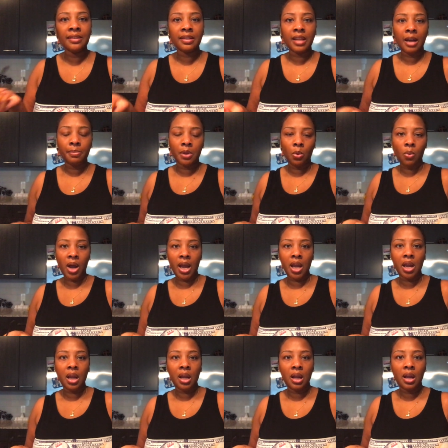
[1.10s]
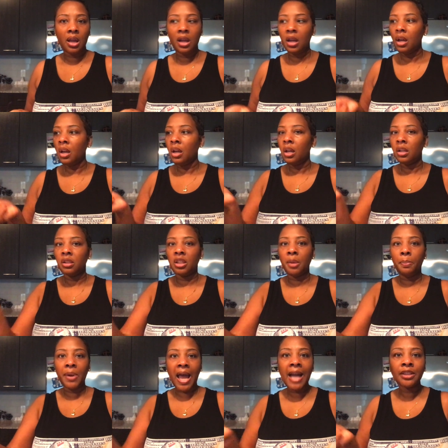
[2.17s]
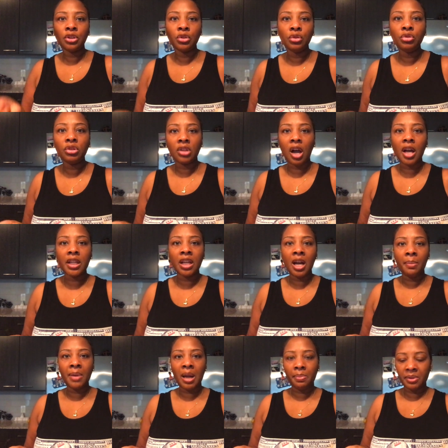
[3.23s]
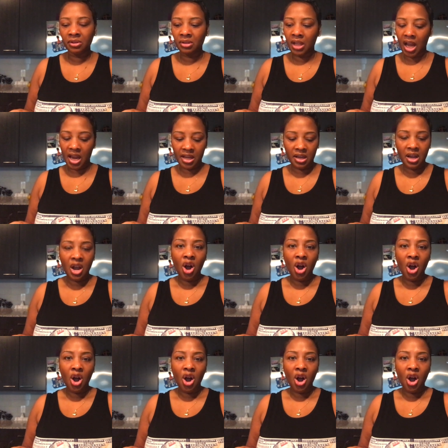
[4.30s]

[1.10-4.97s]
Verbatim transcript: stepped away, the black dude started coming up and was like,